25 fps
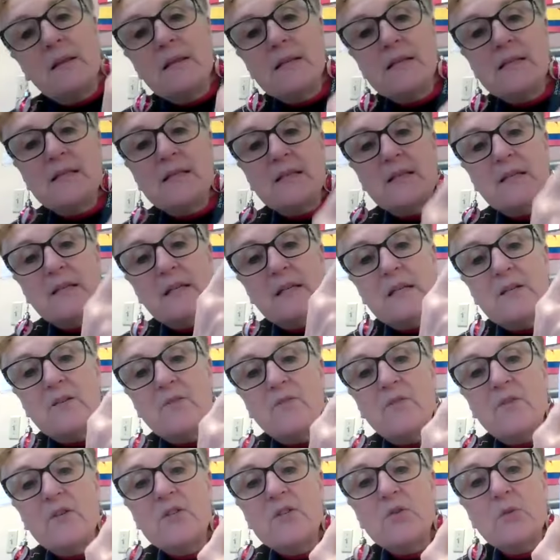listed
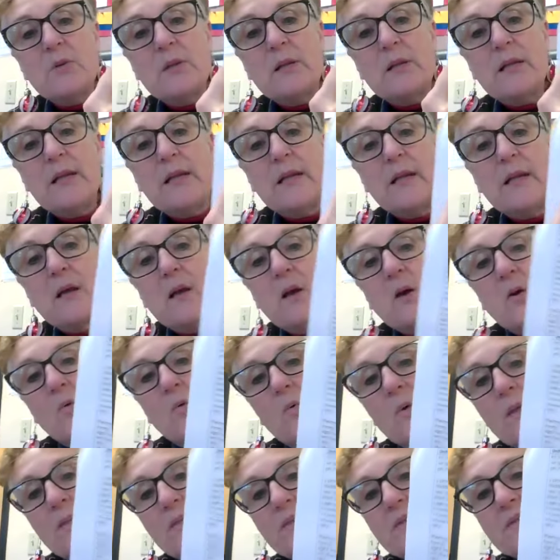individually
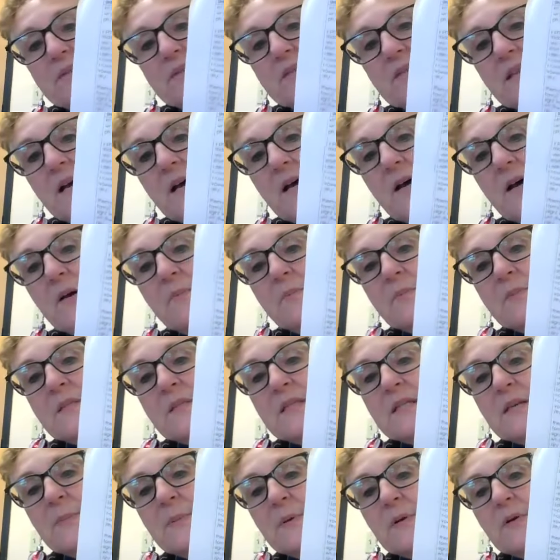with some
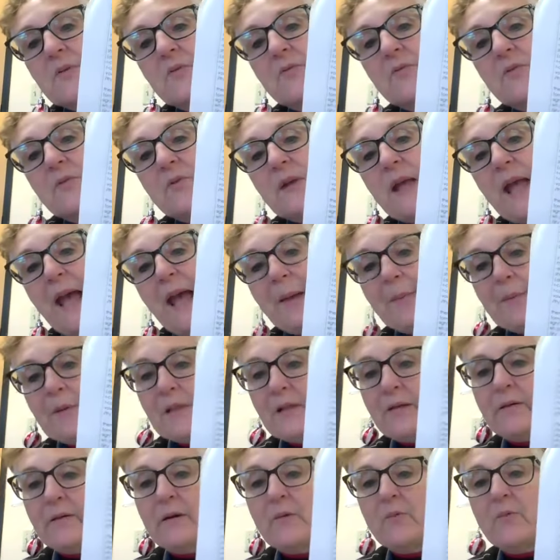typical
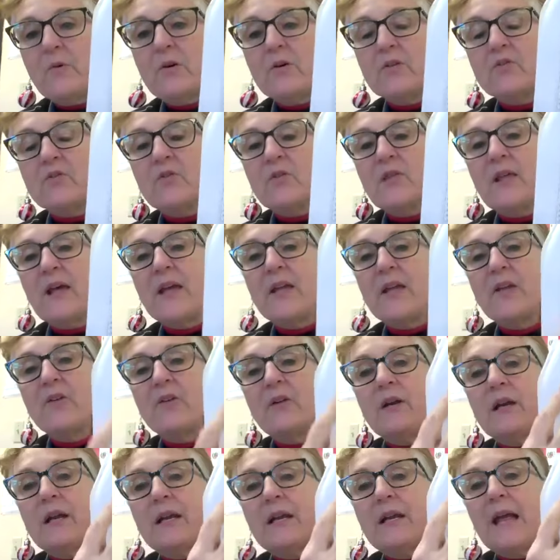vocabulary words for that
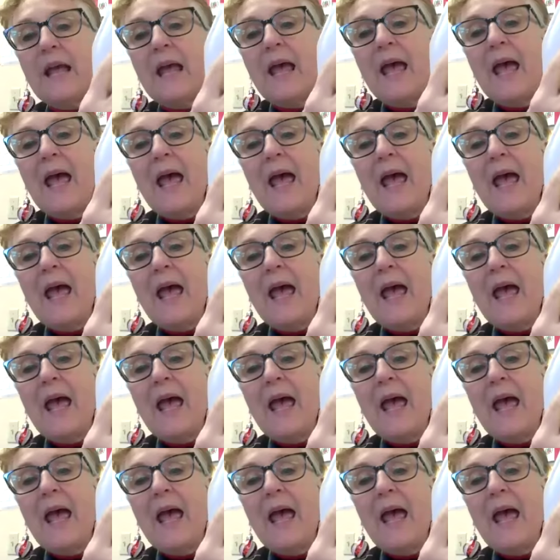unit